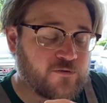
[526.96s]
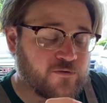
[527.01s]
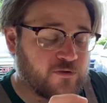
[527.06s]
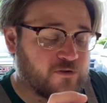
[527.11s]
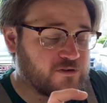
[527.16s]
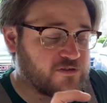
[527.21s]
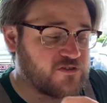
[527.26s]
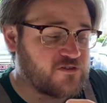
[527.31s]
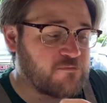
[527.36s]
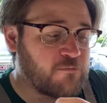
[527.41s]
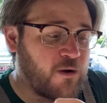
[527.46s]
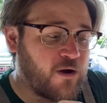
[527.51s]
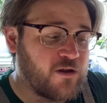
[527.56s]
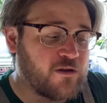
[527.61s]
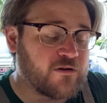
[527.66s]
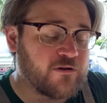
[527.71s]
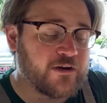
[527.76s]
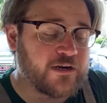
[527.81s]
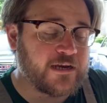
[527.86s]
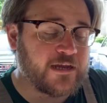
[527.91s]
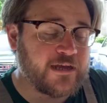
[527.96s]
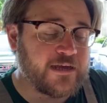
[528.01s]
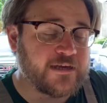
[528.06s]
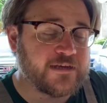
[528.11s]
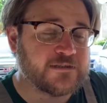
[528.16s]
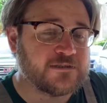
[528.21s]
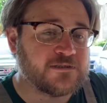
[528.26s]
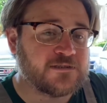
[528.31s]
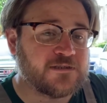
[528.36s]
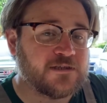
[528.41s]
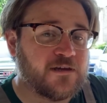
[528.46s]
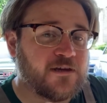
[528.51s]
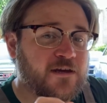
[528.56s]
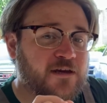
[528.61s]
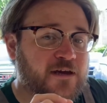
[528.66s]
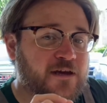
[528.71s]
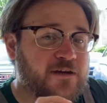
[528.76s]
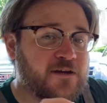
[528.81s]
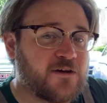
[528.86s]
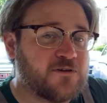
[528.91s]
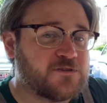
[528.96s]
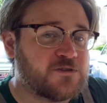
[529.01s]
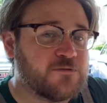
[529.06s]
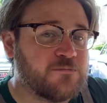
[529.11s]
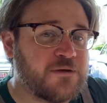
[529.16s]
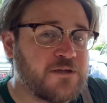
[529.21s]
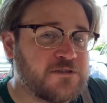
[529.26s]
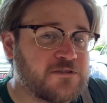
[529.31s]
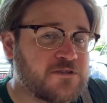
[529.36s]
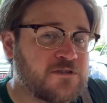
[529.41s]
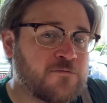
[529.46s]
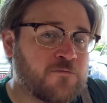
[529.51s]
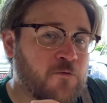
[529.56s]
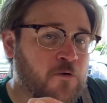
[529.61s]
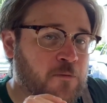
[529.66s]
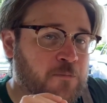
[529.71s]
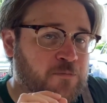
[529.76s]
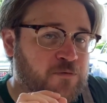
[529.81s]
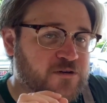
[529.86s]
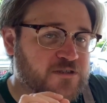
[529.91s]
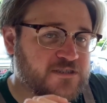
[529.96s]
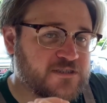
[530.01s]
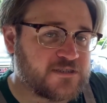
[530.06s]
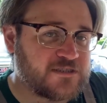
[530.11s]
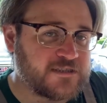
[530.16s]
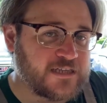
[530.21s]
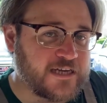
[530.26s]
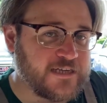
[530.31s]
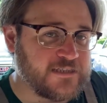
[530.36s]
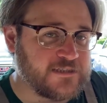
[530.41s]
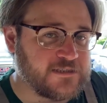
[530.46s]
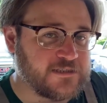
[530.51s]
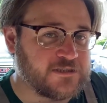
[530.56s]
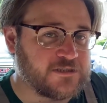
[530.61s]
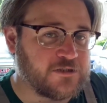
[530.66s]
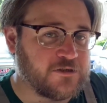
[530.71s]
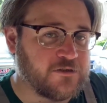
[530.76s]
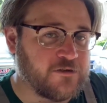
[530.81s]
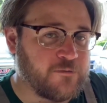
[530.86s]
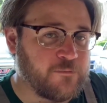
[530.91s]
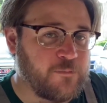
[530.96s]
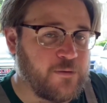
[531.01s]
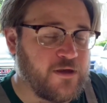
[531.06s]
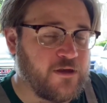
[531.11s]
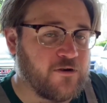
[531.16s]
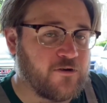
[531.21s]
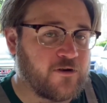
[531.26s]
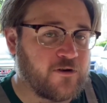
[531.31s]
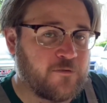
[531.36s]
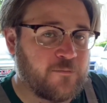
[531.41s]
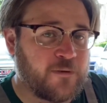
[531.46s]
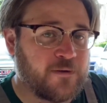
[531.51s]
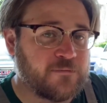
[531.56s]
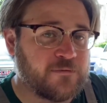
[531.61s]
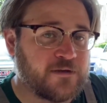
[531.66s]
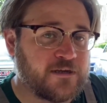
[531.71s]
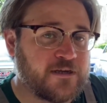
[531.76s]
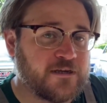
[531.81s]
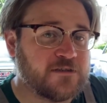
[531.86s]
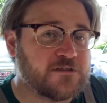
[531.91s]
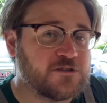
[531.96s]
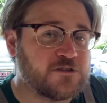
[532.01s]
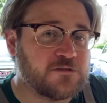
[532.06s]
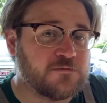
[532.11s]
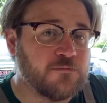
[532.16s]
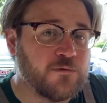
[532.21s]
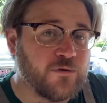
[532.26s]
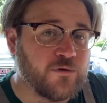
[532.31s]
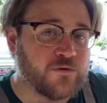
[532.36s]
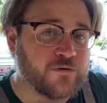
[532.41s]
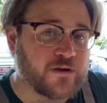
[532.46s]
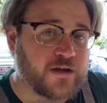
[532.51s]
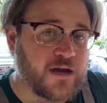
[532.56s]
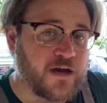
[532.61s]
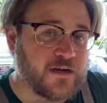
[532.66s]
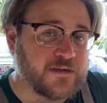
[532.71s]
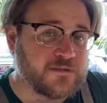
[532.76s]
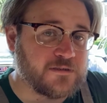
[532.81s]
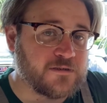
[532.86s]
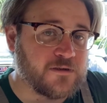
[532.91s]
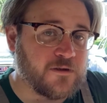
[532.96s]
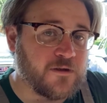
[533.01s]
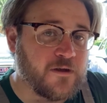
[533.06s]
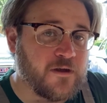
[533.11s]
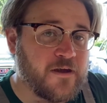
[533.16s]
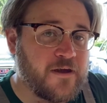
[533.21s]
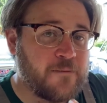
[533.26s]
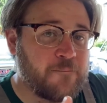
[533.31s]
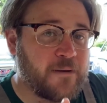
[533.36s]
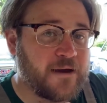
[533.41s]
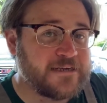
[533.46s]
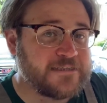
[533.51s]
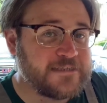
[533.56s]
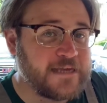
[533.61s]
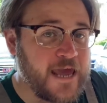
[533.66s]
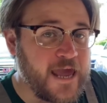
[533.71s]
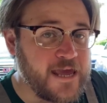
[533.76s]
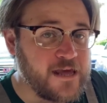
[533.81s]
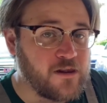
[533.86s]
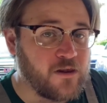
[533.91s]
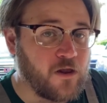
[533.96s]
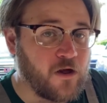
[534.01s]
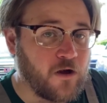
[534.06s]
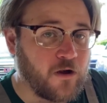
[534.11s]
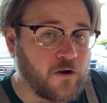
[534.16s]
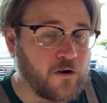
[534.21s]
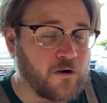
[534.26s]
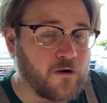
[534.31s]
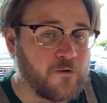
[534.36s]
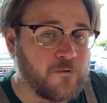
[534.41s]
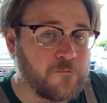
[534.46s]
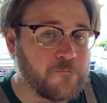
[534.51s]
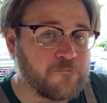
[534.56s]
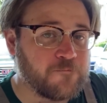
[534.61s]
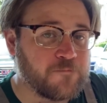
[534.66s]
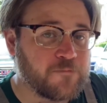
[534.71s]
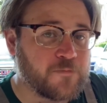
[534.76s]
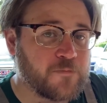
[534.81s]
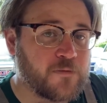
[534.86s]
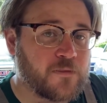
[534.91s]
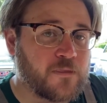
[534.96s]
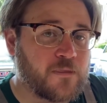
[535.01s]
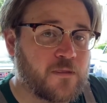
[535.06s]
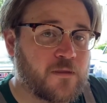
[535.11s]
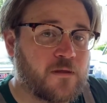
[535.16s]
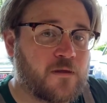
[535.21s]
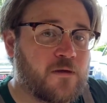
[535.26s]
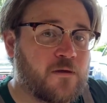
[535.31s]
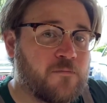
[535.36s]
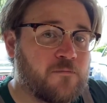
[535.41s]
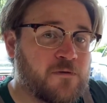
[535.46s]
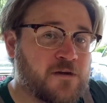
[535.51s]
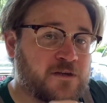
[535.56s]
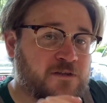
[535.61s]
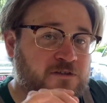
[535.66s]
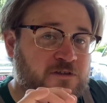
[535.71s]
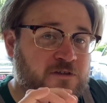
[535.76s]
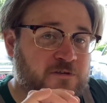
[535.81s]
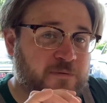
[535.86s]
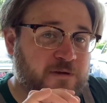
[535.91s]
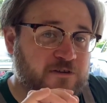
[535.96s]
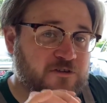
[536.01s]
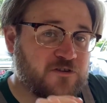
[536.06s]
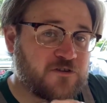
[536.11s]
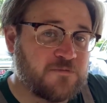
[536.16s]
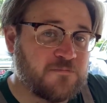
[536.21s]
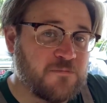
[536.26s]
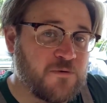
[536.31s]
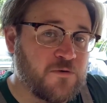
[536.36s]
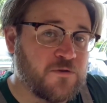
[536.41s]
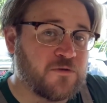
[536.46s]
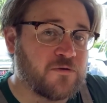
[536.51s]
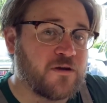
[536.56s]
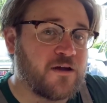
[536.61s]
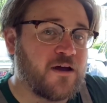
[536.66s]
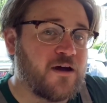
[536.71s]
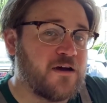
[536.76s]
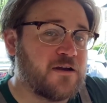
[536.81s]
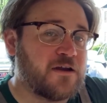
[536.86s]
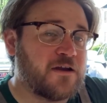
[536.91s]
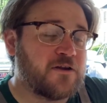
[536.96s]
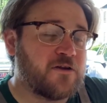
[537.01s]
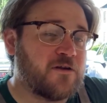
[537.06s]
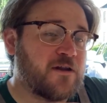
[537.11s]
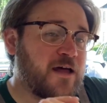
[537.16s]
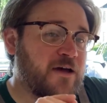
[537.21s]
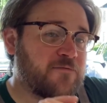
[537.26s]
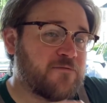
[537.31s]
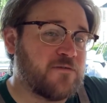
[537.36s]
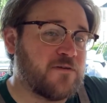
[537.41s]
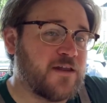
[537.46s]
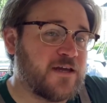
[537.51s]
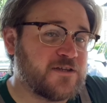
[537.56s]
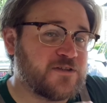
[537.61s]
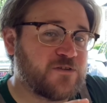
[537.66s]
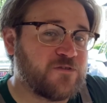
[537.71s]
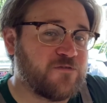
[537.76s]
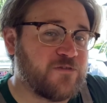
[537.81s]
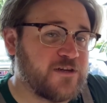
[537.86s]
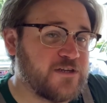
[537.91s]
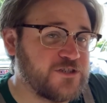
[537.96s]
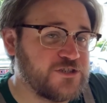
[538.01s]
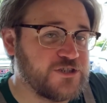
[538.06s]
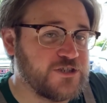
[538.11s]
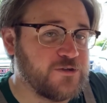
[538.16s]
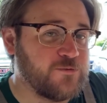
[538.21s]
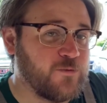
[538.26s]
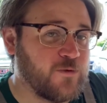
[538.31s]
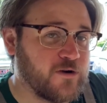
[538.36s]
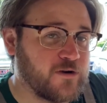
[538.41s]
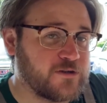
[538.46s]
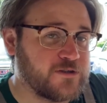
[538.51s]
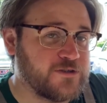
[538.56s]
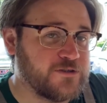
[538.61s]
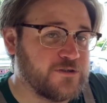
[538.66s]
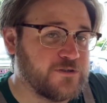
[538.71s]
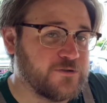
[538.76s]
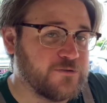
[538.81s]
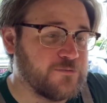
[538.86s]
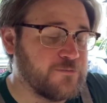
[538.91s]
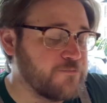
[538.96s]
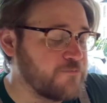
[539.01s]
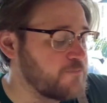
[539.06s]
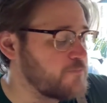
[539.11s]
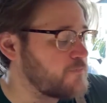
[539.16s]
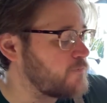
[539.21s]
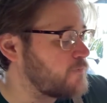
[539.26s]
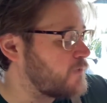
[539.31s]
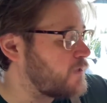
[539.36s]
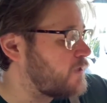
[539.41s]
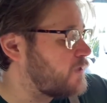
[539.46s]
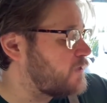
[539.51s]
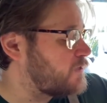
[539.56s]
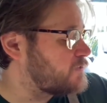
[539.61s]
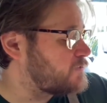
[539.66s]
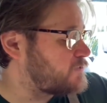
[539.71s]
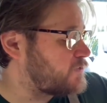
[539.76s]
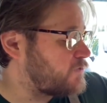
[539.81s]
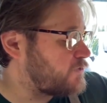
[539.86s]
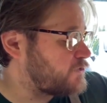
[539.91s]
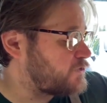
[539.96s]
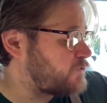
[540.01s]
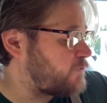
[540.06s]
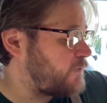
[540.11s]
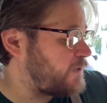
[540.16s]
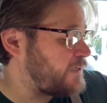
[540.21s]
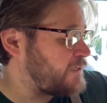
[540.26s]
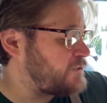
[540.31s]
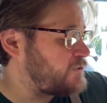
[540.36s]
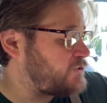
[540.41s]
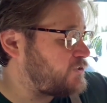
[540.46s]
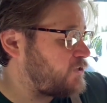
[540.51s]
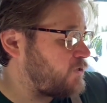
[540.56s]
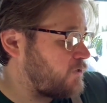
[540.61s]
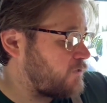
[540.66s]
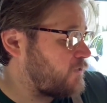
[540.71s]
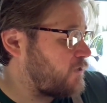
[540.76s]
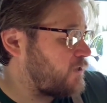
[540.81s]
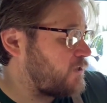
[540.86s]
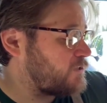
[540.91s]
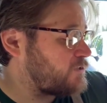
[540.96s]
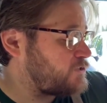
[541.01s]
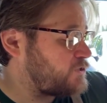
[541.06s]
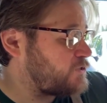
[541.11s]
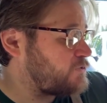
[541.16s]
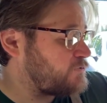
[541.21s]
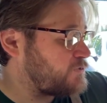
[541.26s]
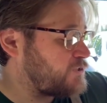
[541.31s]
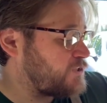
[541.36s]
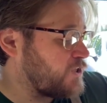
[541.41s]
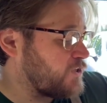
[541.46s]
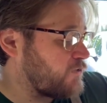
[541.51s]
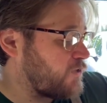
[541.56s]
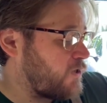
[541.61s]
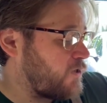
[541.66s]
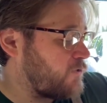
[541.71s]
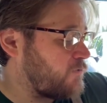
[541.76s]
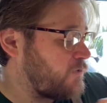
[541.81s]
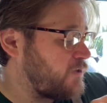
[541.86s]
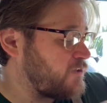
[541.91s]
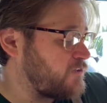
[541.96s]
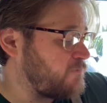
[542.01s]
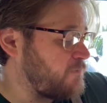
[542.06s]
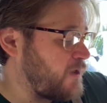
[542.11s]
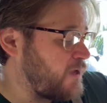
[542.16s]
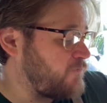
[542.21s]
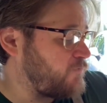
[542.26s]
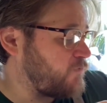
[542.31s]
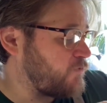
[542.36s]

smaller it gets, it also means the more precise it's going to be. You're going to be able to get a smoother cut. It might take longer, but it's going to be a smoother cut, and you'll have less finishing work to do. So the 2-0 is made for